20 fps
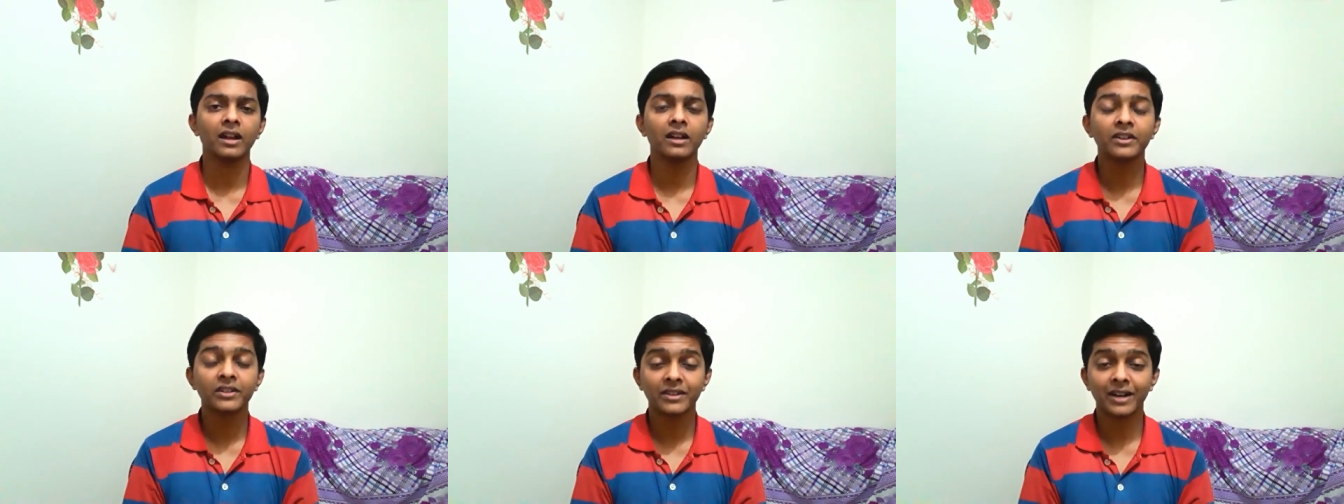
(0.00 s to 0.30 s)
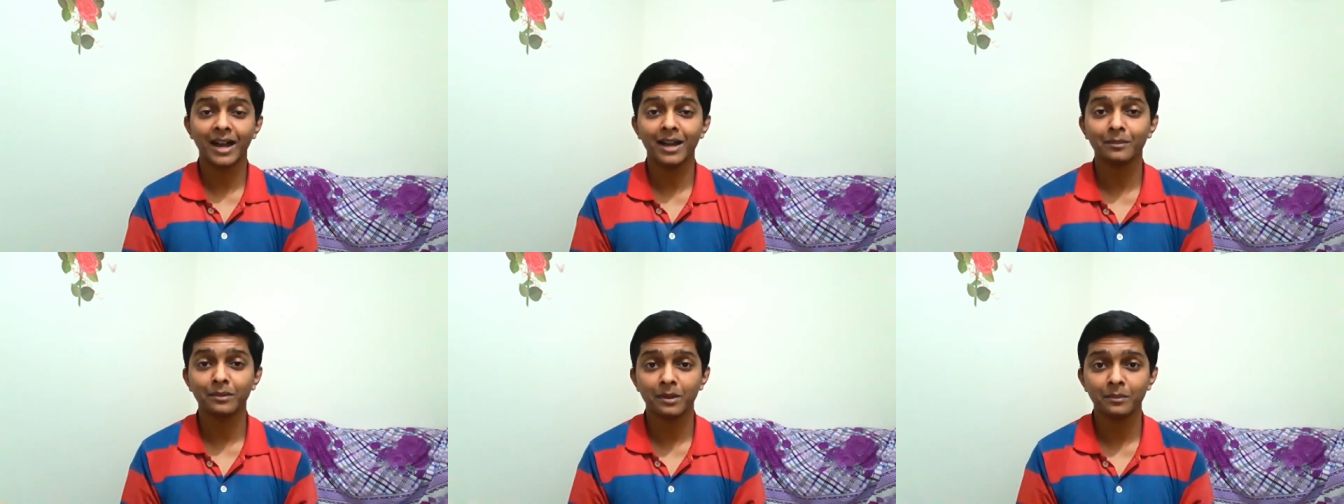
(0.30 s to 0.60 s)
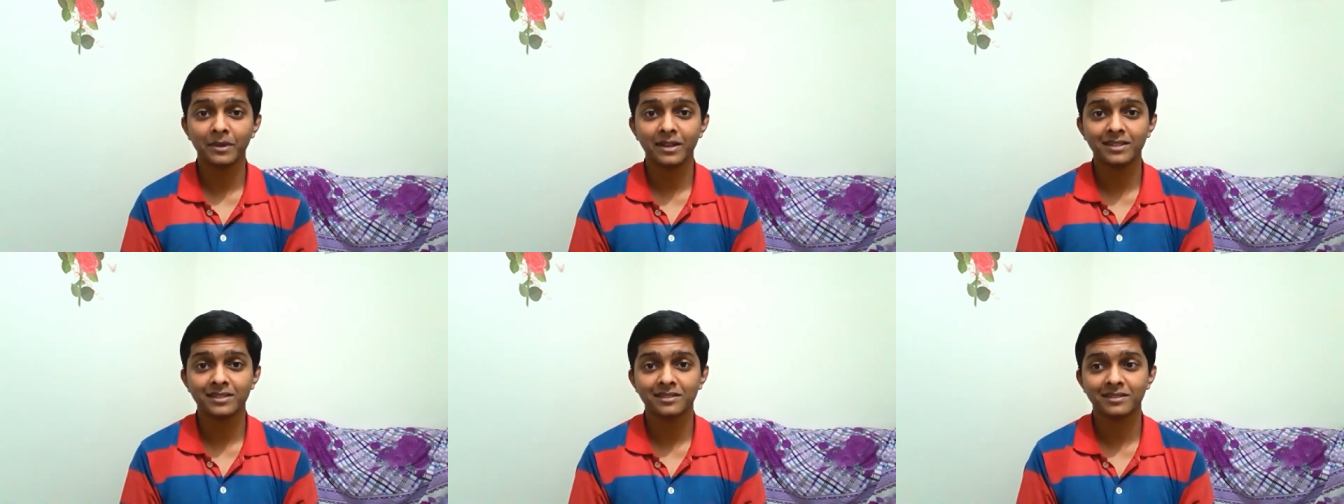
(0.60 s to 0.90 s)
will try my
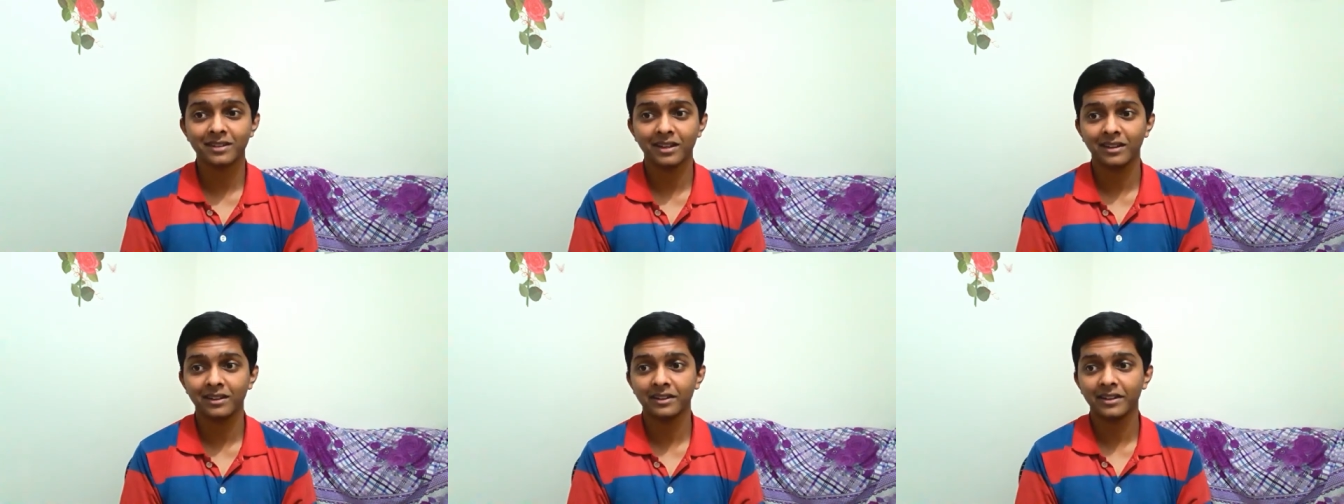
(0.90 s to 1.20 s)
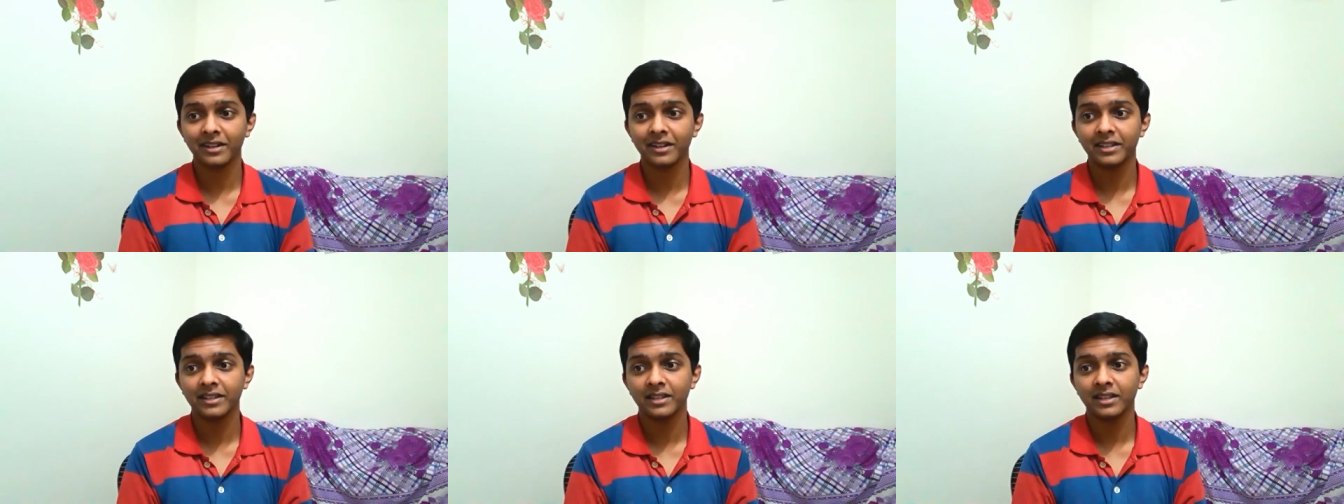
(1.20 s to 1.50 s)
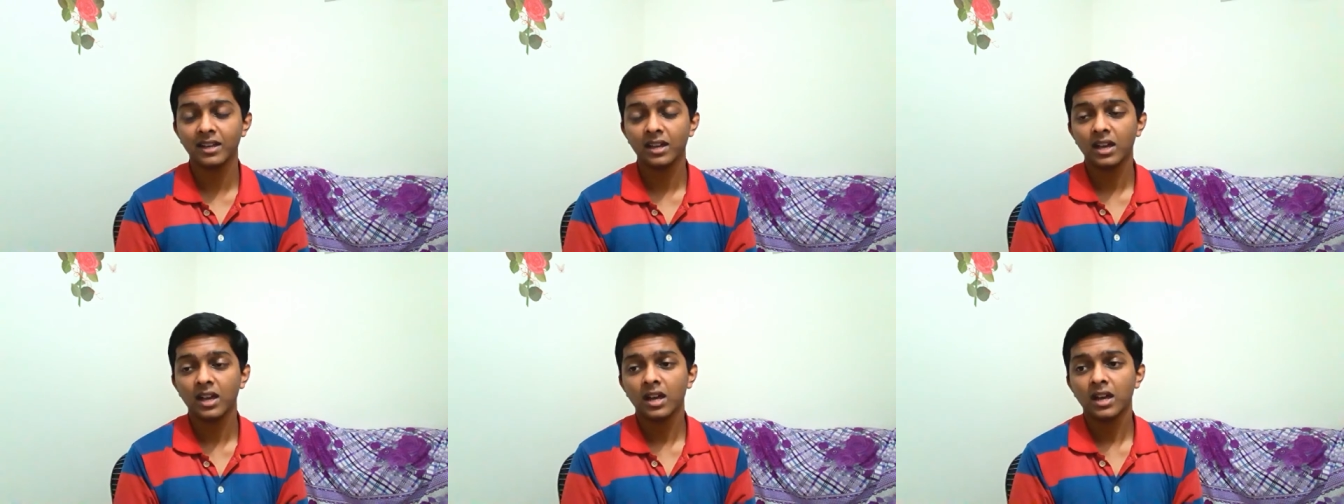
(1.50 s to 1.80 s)
best I'll
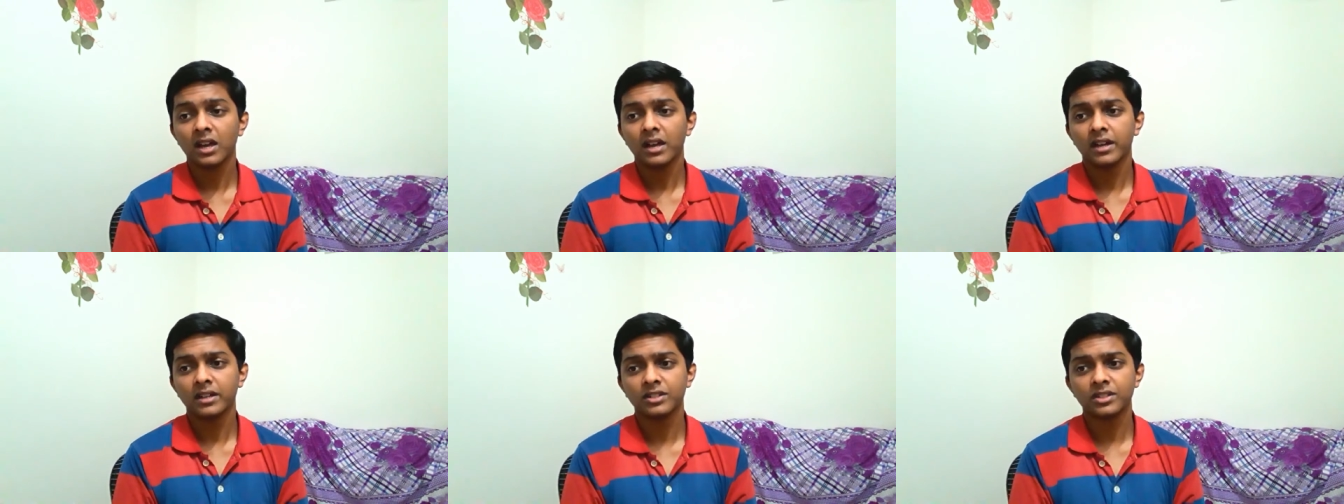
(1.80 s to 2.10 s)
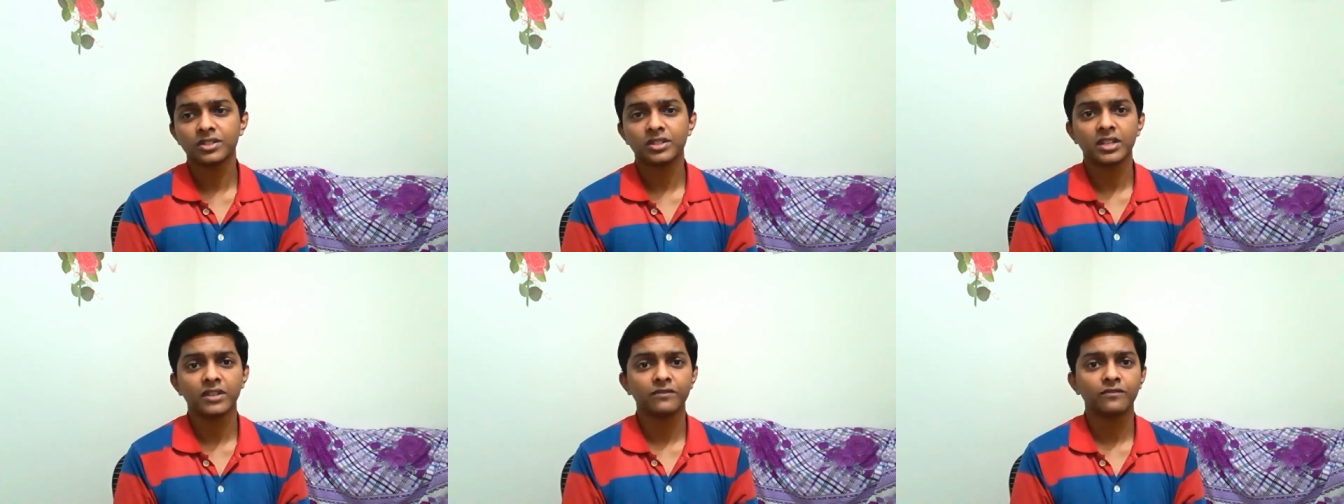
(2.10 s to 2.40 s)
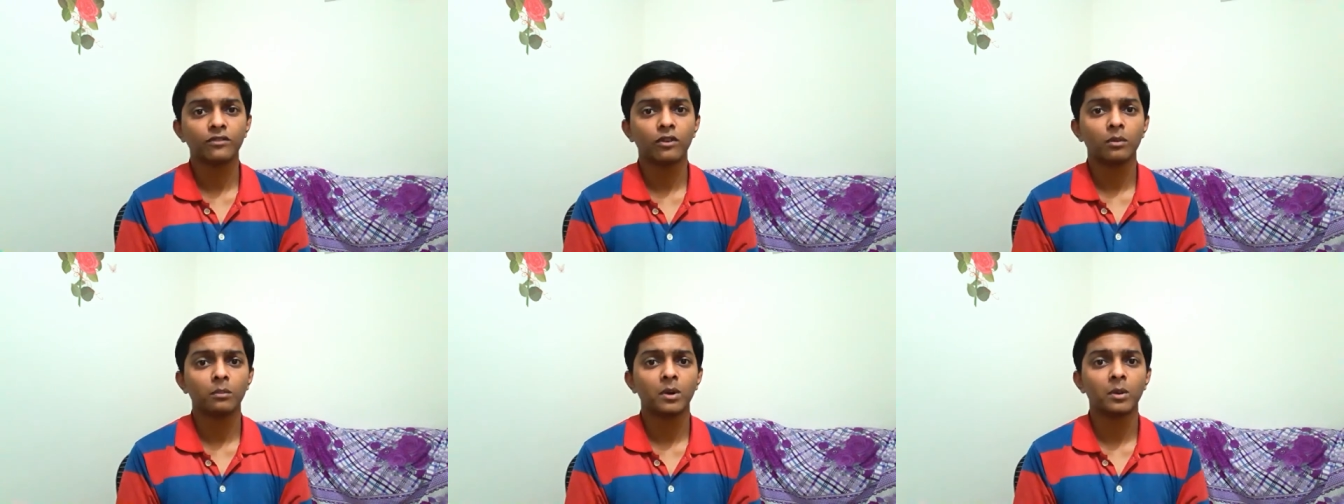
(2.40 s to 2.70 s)
really just
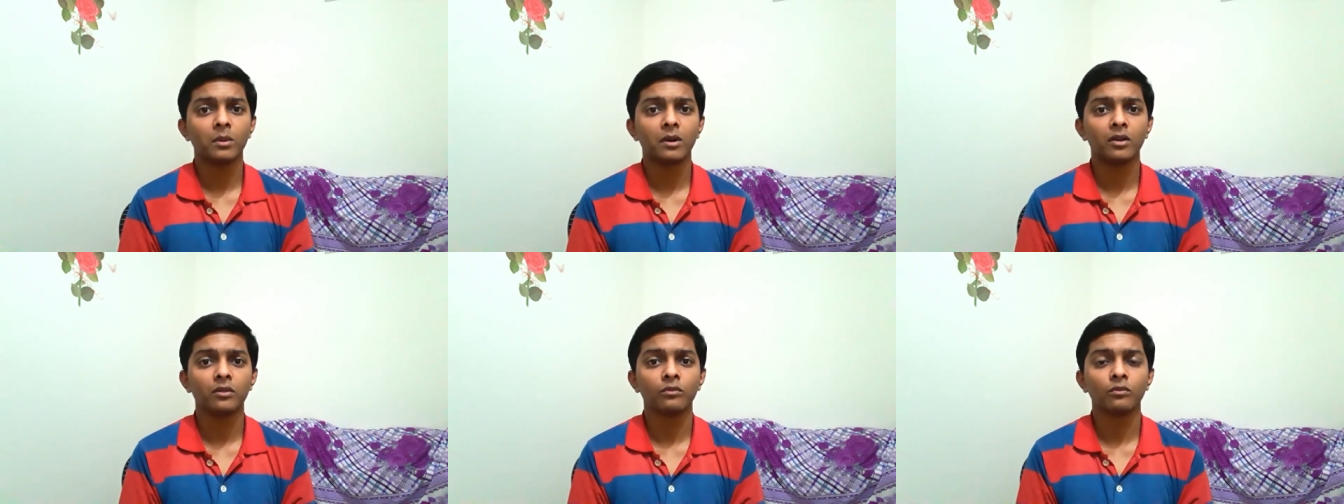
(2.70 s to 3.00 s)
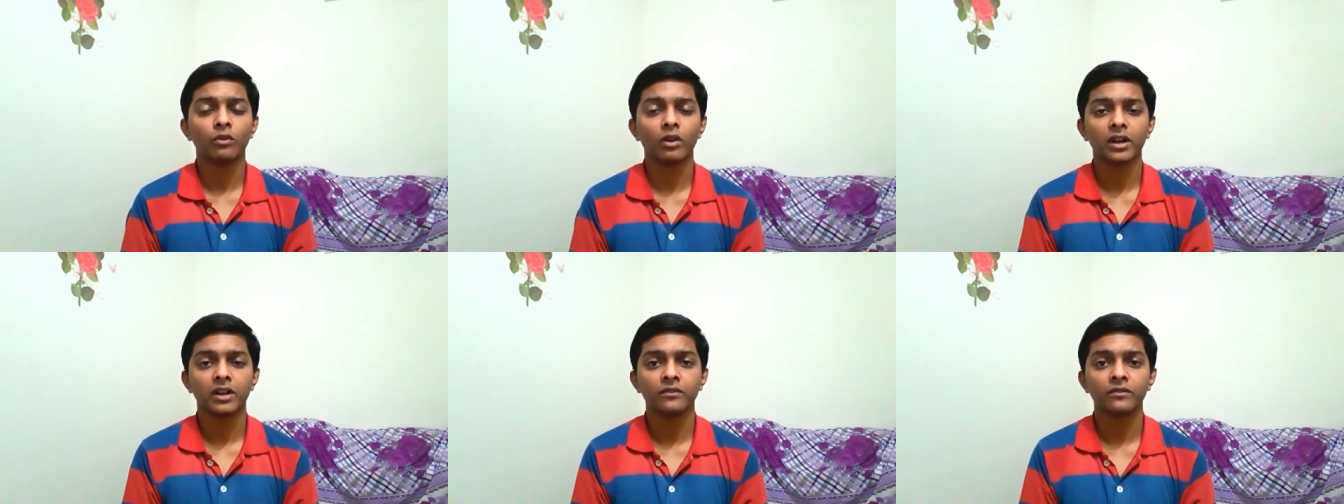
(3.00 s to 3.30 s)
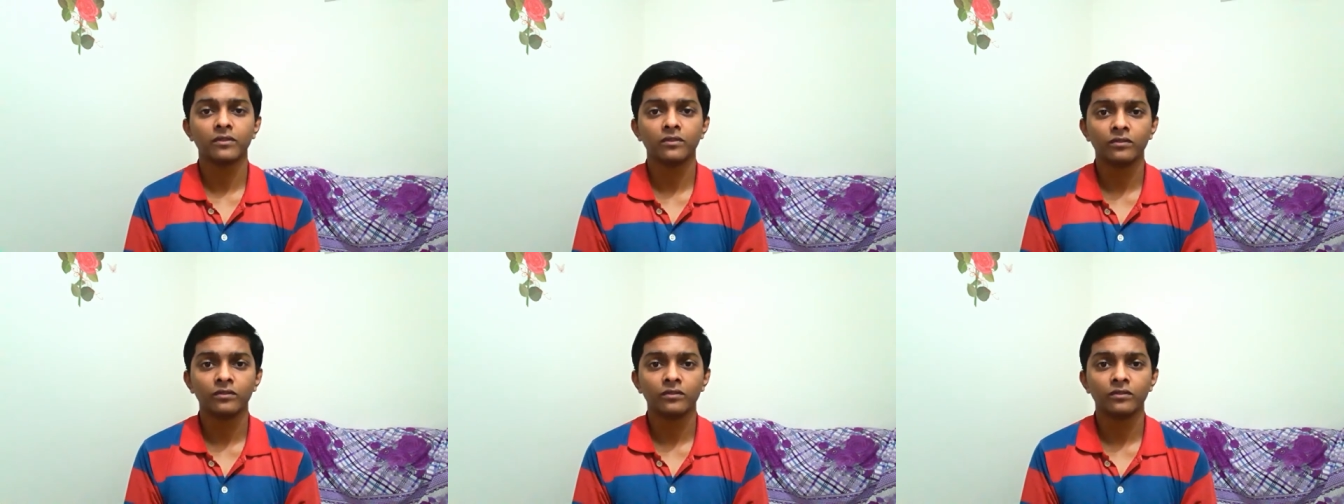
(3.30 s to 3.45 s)
inform about what